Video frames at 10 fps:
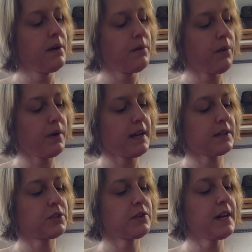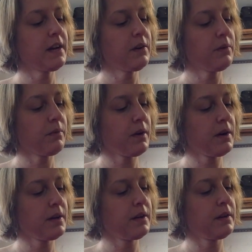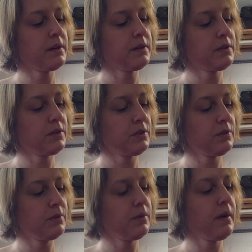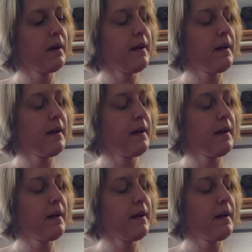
4, next string, 1, 2,